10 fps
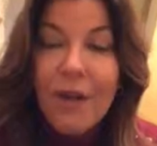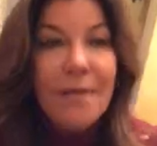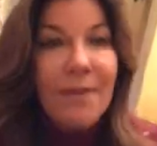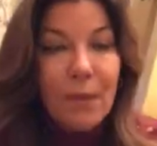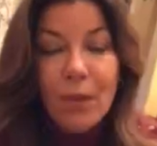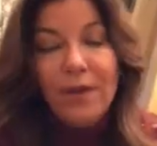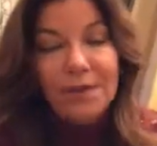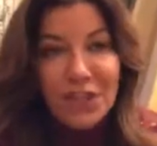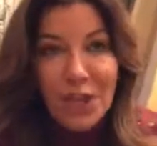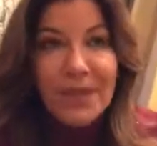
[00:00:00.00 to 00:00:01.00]
well,
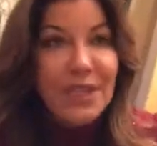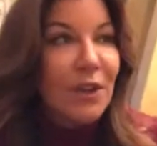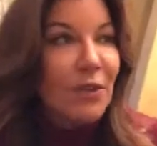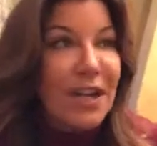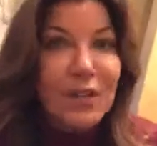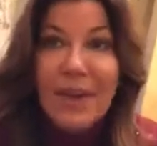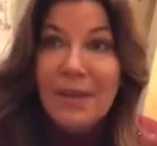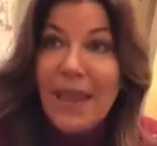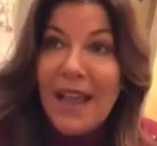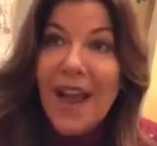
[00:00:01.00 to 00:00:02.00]
Shelby's going to graduate in
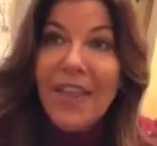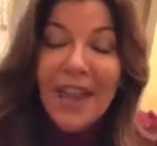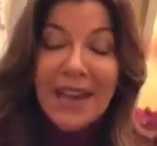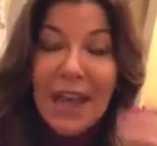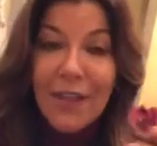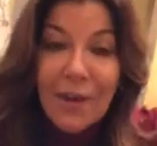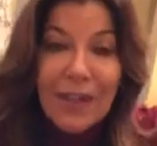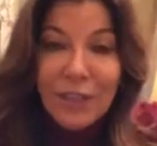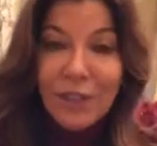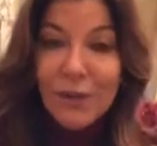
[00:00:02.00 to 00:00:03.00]
May. I thought now that my
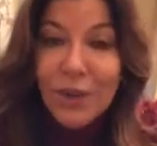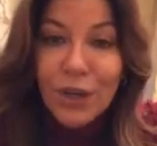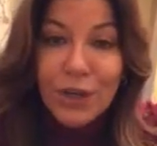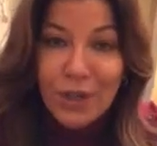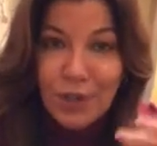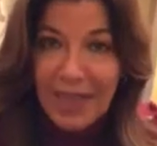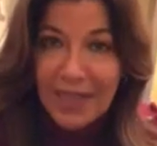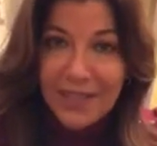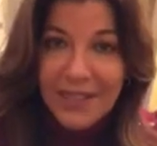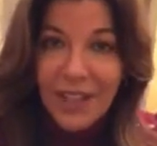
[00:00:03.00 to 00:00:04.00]
two girls are like
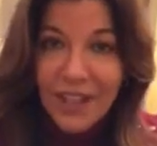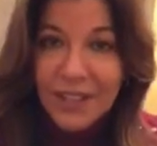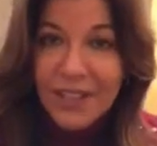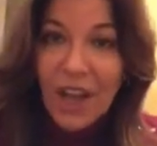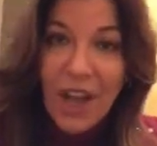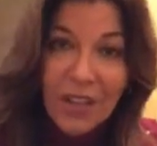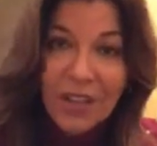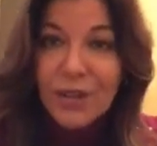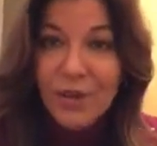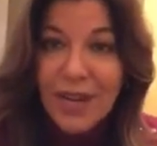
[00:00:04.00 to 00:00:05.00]
adults, all the
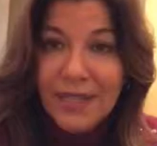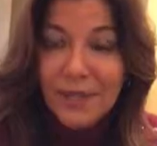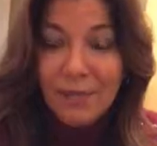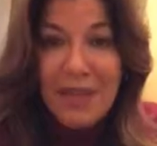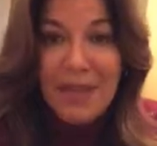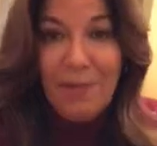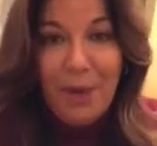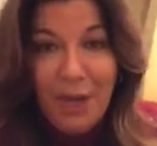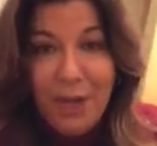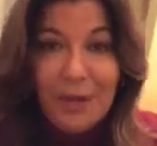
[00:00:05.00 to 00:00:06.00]
stress of being a
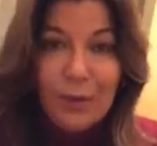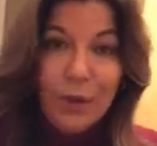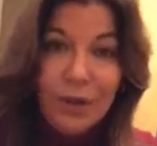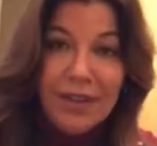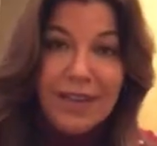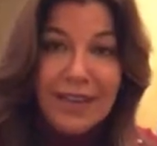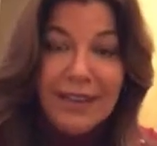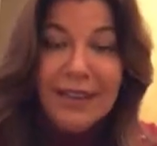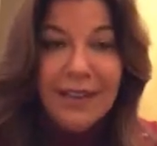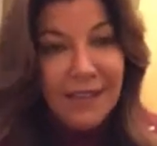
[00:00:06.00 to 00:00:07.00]
mom and worrying,
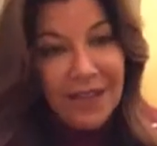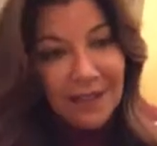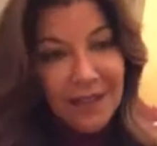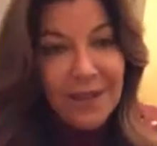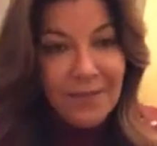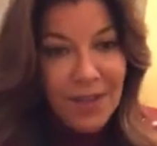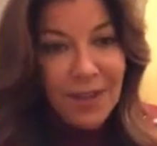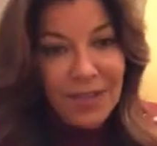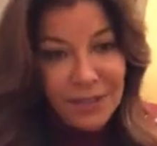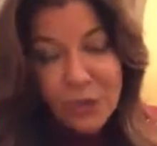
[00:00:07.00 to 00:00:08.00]
like,
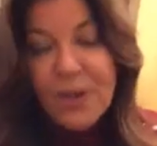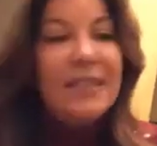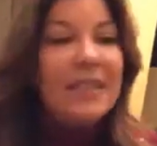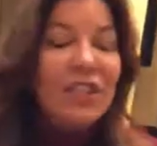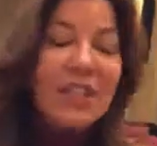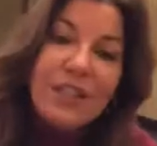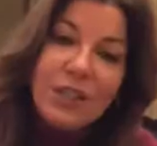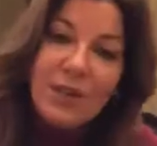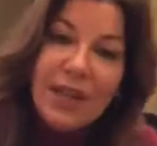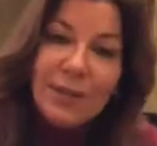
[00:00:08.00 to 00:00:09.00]
it's transitioning
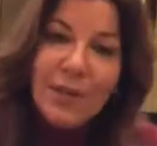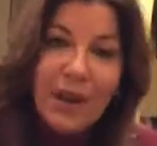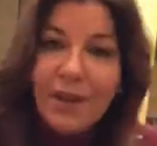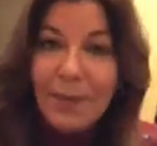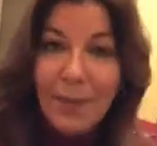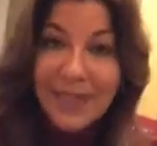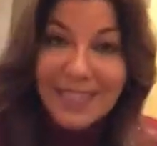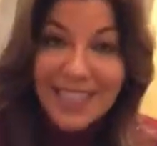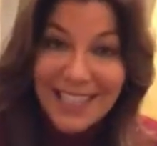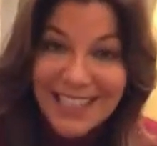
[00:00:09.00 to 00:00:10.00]
to another part, but
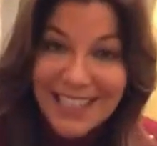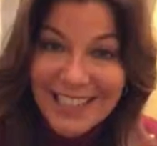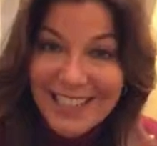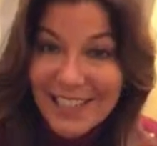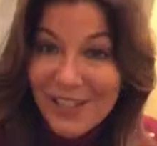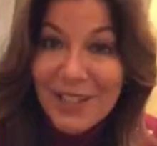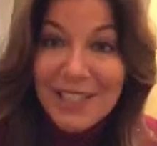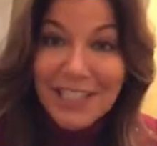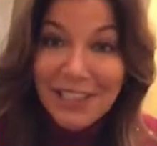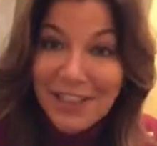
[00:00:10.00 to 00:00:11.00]
it doesn't. They're
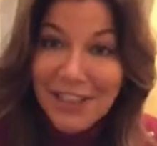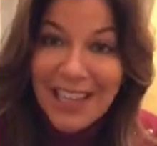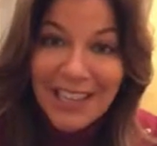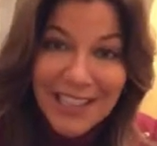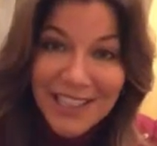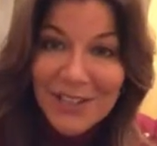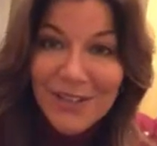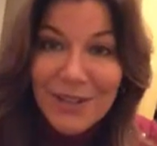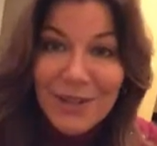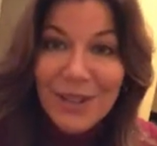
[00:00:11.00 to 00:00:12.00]
still your kids, you know,
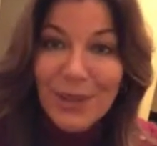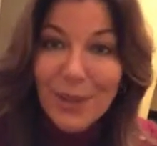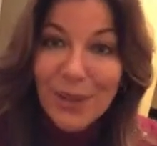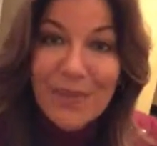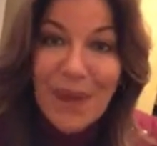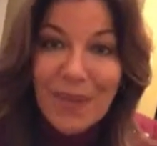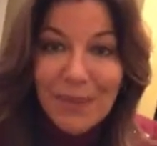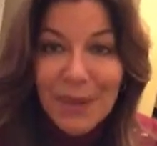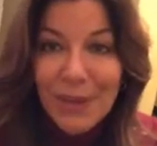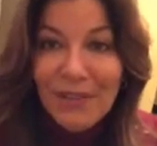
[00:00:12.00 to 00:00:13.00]
you still worry about them.
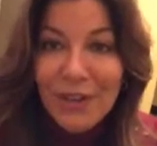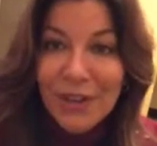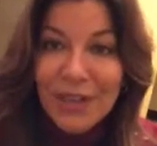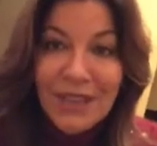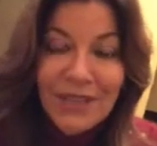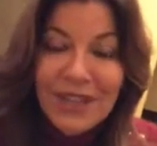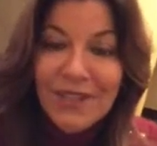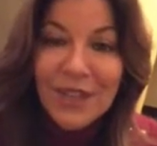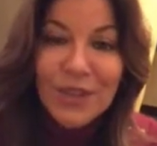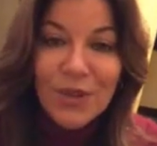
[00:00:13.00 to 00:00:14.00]
So even if
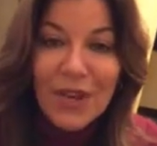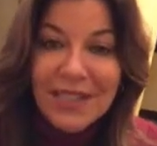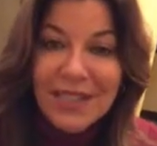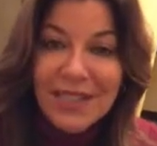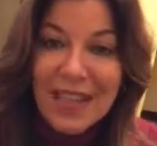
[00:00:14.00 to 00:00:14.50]
the stress is like